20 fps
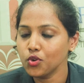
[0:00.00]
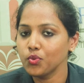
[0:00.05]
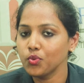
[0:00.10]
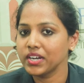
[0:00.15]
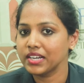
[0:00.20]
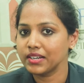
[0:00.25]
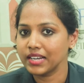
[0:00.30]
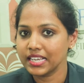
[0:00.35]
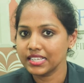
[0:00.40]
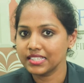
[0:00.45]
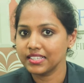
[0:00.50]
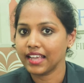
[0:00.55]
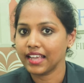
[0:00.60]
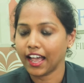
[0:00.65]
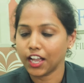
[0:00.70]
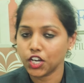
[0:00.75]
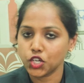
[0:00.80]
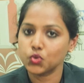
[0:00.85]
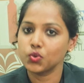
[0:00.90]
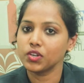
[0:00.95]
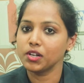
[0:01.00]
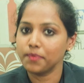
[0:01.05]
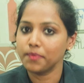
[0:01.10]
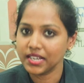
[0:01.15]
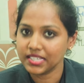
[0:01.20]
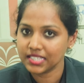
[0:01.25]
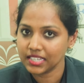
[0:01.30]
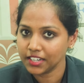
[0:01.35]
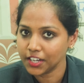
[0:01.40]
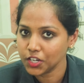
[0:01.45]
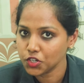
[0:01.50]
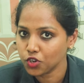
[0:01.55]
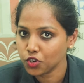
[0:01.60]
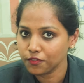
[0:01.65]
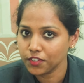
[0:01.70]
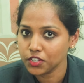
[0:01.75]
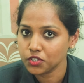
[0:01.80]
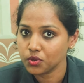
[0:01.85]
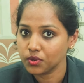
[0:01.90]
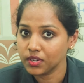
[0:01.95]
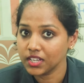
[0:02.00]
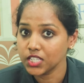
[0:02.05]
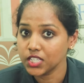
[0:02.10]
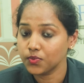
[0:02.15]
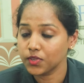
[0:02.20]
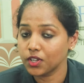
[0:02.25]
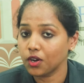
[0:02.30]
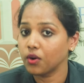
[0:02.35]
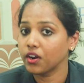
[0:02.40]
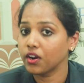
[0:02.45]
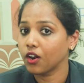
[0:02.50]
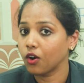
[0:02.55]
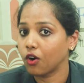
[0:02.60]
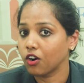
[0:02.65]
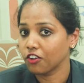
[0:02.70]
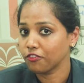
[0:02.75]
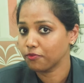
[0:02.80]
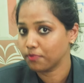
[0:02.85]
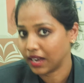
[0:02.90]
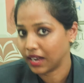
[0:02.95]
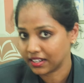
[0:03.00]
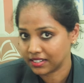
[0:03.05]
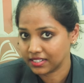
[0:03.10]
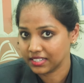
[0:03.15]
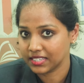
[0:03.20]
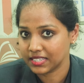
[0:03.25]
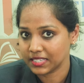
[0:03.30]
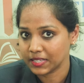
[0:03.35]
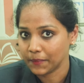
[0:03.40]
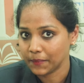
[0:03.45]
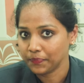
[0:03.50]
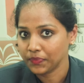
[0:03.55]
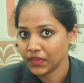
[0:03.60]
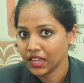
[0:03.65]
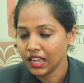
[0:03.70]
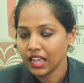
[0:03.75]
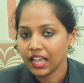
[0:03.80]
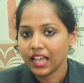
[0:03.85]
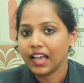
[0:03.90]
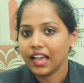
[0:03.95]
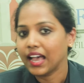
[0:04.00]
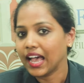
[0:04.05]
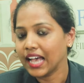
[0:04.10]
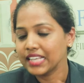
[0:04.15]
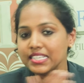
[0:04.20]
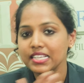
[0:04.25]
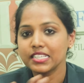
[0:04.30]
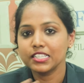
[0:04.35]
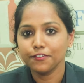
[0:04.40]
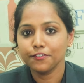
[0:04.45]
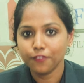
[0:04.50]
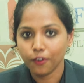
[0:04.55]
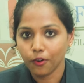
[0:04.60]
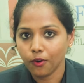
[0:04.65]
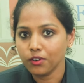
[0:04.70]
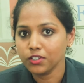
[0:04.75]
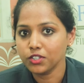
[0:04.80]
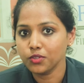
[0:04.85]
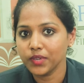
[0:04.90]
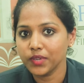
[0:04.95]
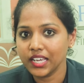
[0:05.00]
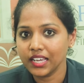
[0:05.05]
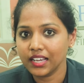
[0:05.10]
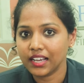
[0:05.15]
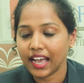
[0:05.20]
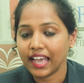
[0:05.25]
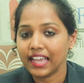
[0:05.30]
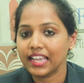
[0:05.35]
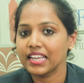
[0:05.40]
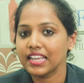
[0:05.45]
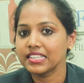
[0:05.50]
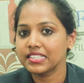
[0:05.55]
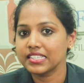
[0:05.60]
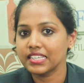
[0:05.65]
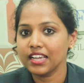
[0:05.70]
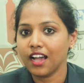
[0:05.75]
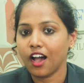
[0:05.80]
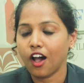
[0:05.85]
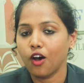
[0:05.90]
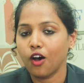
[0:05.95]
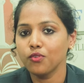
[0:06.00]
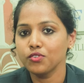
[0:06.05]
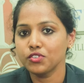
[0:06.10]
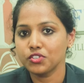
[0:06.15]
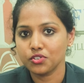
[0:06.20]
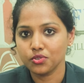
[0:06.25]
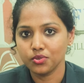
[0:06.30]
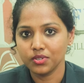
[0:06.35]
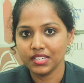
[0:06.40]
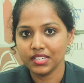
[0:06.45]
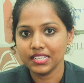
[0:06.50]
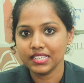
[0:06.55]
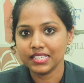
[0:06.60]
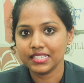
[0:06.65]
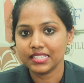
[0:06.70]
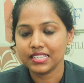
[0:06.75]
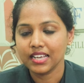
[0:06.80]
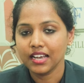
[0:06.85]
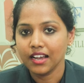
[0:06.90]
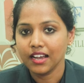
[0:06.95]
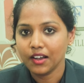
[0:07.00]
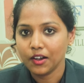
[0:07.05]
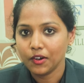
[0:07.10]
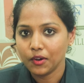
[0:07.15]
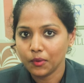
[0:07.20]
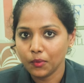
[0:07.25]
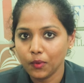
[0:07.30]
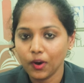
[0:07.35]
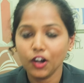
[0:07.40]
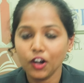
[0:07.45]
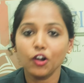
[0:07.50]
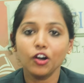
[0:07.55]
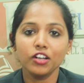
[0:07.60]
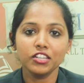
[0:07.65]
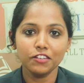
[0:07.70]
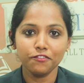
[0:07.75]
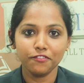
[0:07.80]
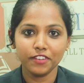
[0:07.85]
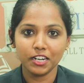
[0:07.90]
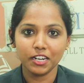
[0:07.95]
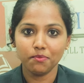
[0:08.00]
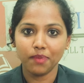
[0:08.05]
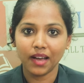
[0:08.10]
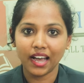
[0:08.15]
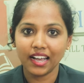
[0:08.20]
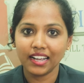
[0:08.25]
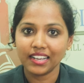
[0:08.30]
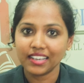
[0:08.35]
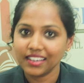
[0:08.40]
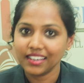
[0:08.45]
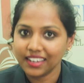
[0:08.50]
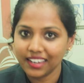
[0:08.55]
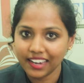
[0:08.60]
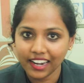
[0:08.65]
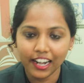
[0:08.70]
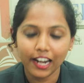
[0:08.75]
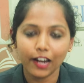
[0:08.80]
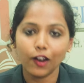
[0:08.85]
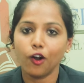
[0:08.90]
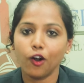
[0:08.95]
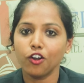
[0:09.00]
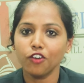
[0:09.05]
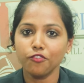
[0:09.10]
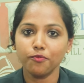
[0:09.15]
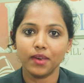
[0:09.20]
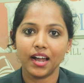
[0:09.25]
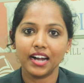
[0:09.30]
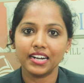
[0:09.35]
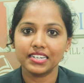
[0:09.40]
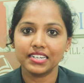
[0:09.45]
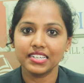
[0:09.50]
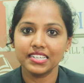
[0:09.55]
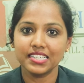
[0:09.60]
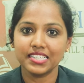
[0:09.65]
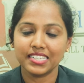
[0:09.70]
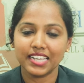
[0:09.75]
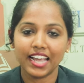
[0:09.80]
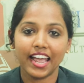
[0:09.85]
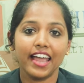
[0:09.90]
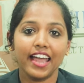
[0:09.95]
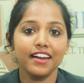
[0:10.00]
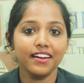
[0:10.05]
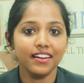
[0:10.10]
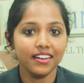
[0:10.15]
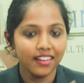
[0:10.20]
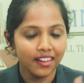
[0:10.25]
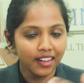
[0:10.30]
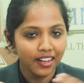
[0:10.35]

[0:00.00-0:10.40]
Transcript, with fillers: to witness the actual presentation of the students without a lot of practice. As is the fourth week, I can see how students work on the feedback, get a lot of practice, and